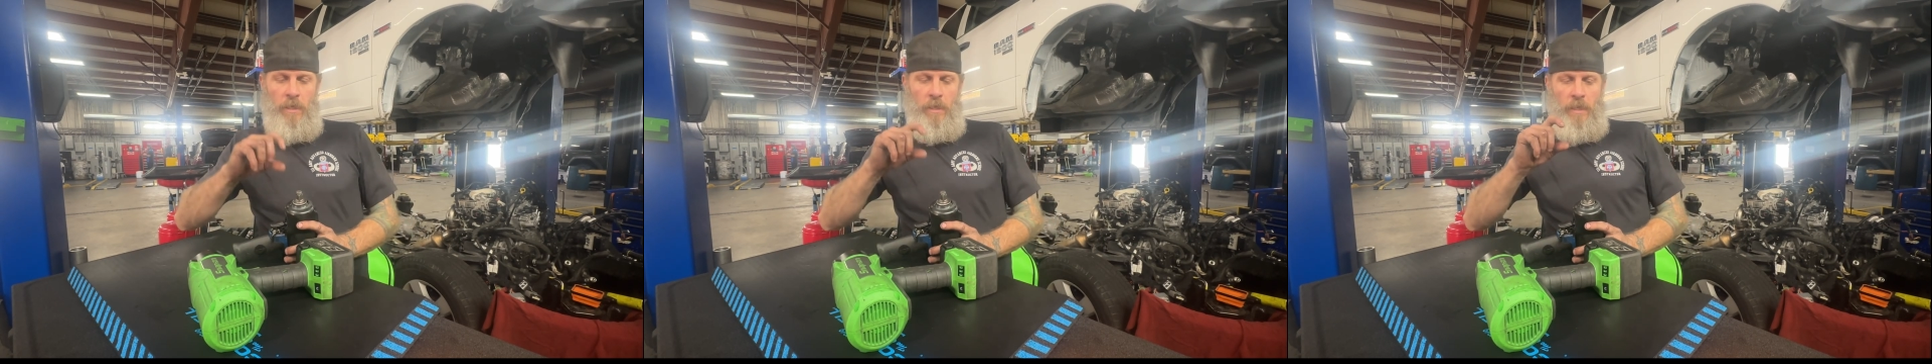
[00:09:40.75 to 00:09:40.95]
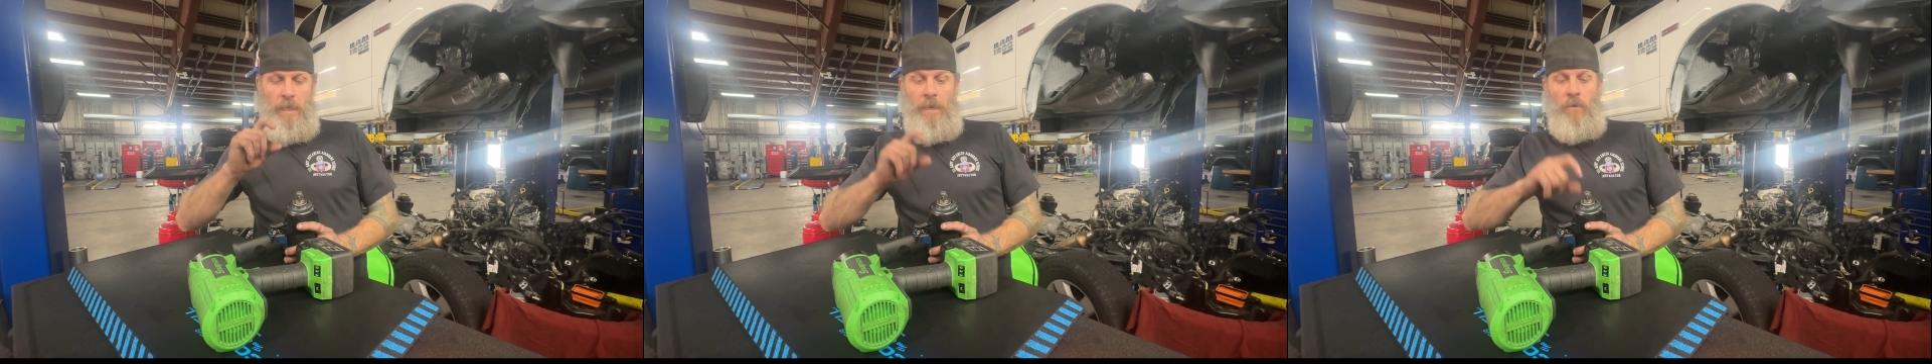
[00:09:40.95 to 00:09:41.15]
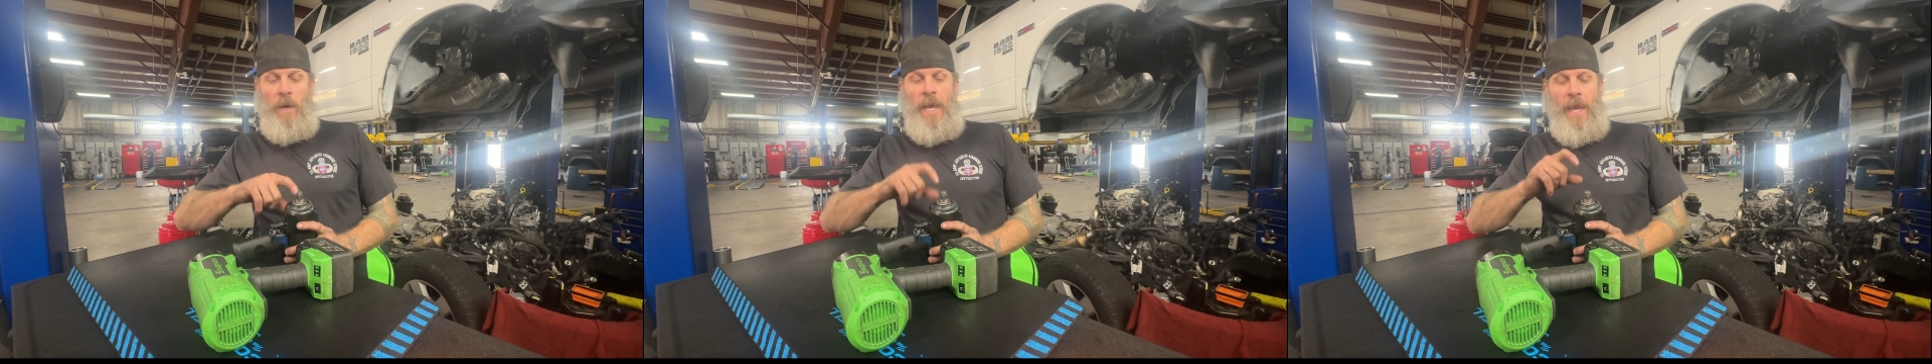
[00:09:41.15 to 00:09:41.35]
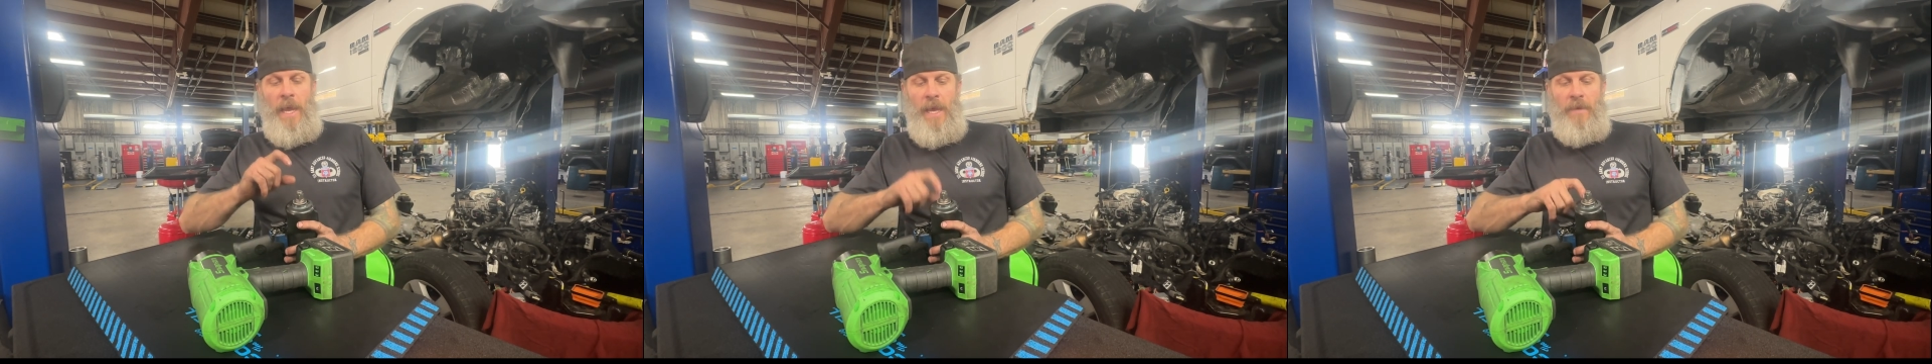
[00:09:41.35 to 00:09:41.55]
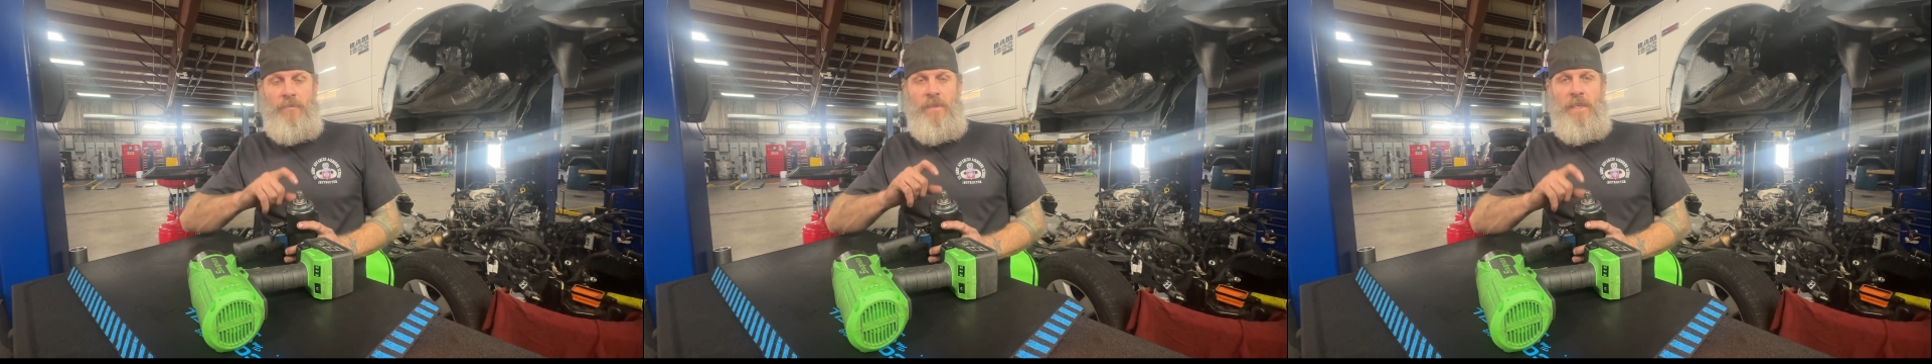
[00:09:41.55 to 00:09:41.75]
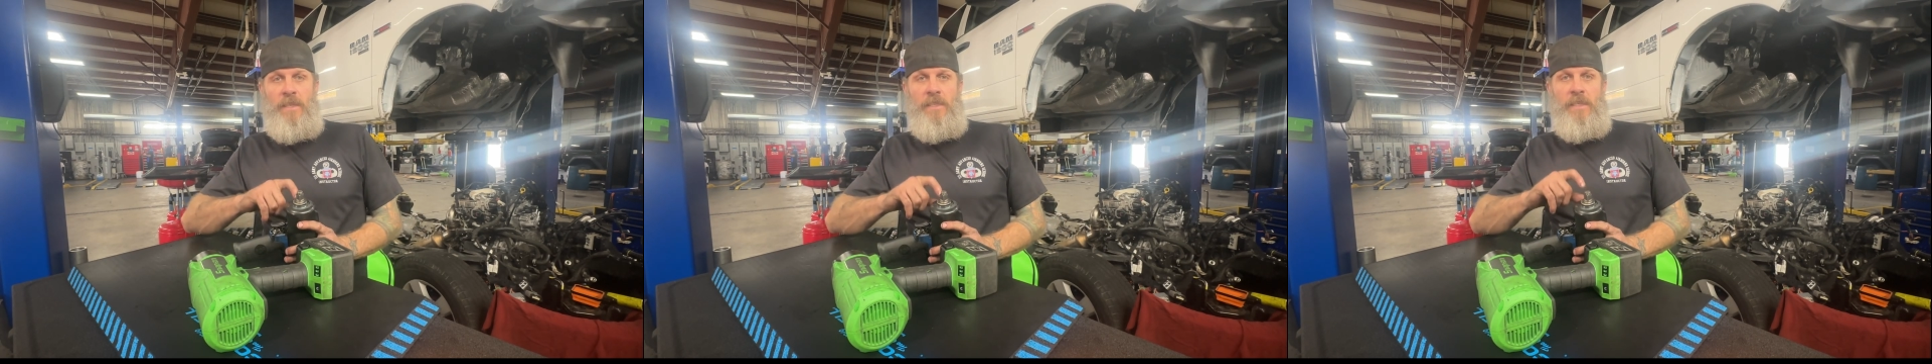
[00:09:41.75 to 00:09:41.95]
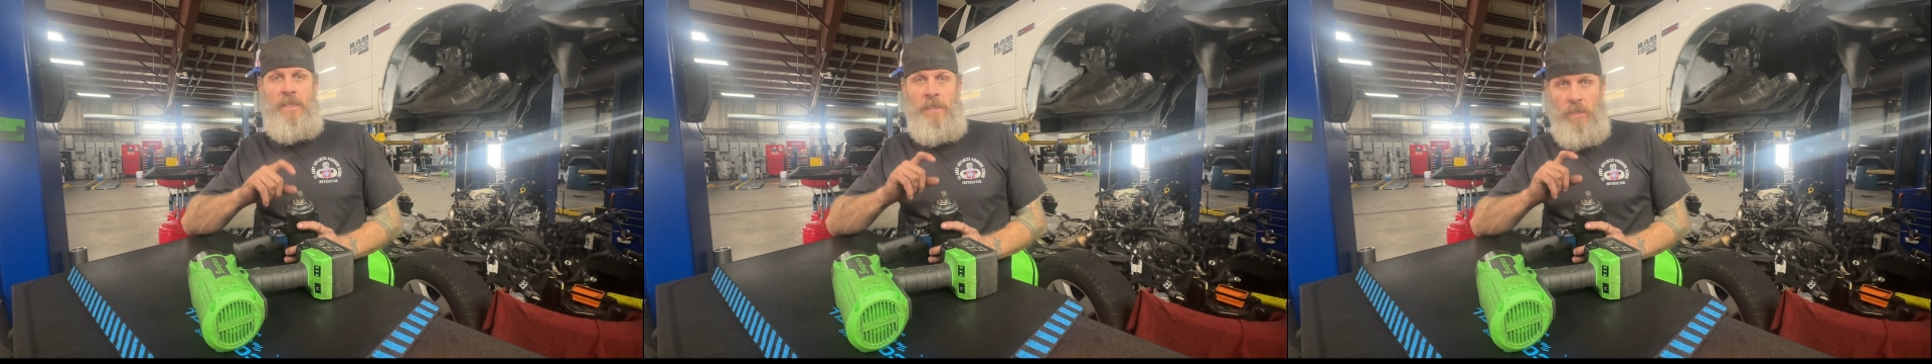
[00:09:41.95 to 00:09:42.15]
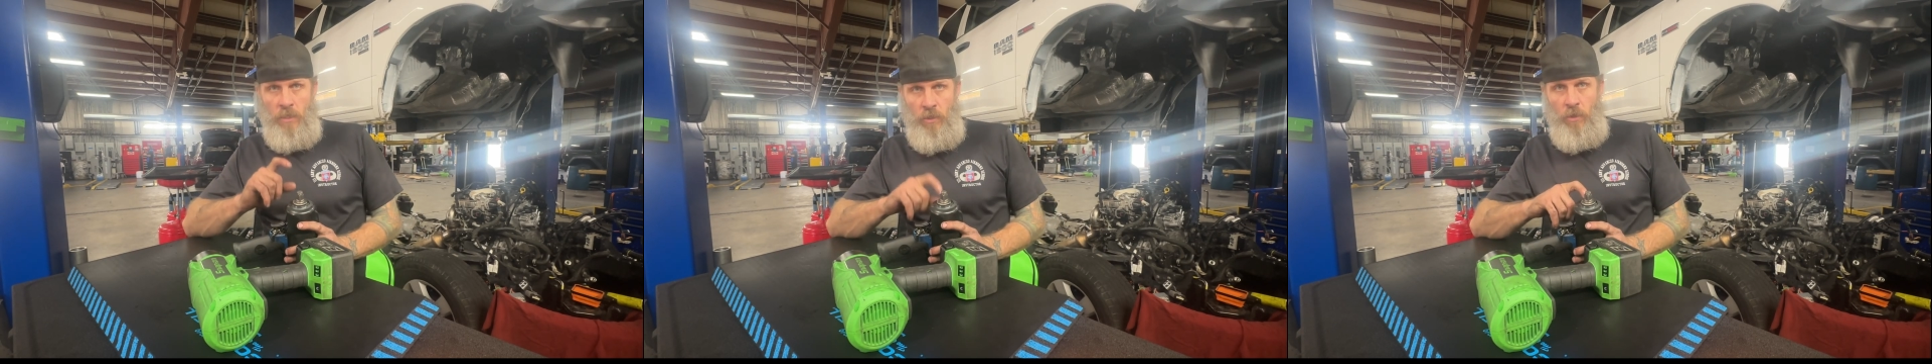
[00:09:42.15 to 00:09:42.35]
they'll have these
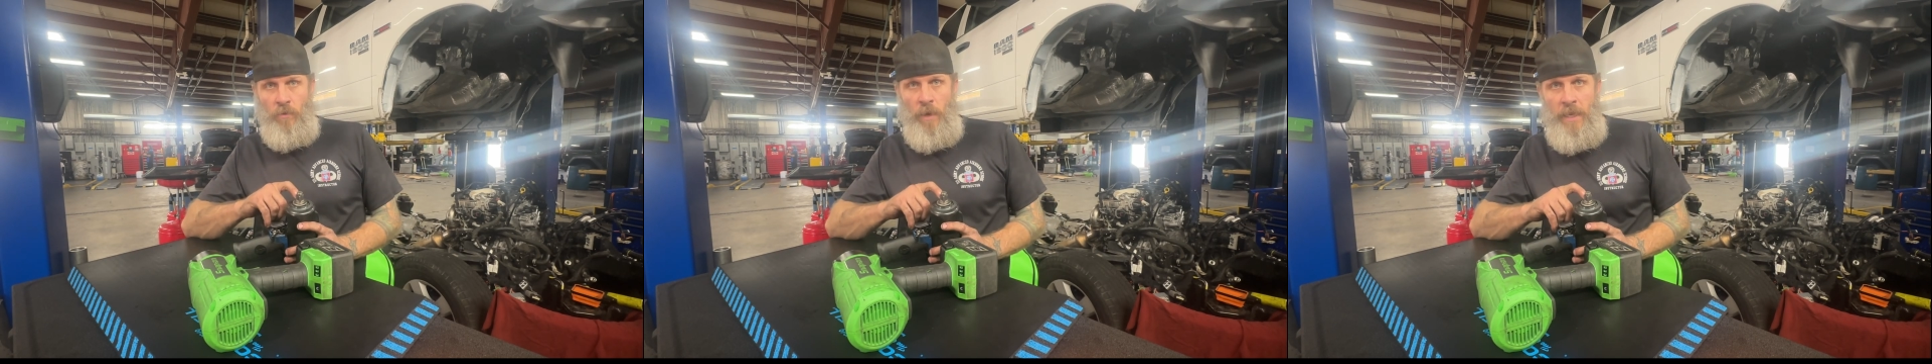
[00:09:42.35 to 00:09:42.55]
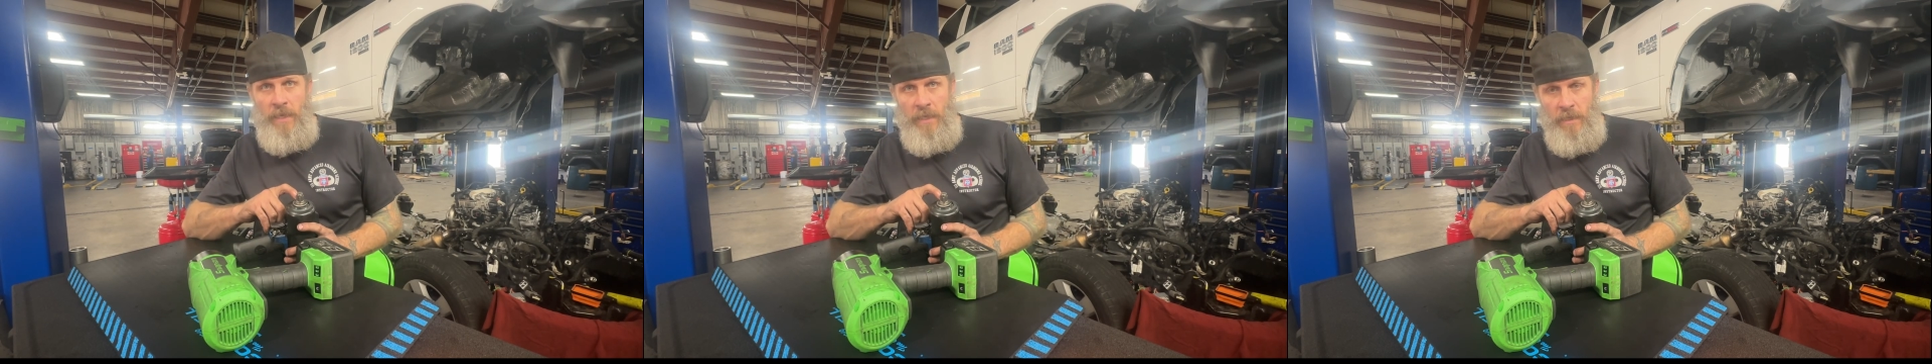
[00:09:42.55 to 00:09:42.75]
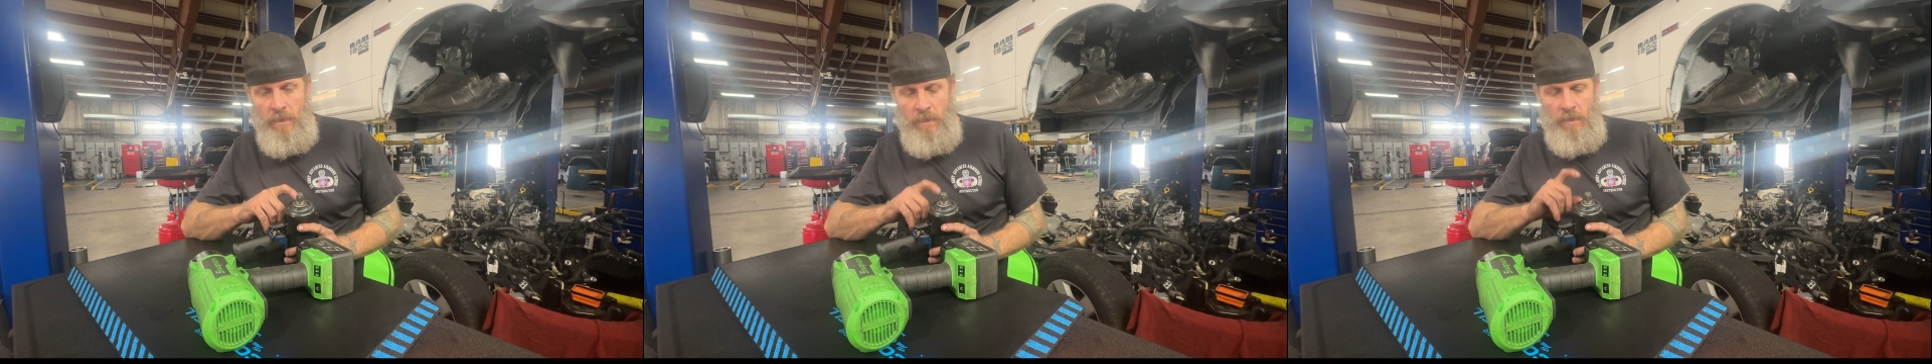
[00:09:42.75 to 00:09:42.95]
as trade-ins.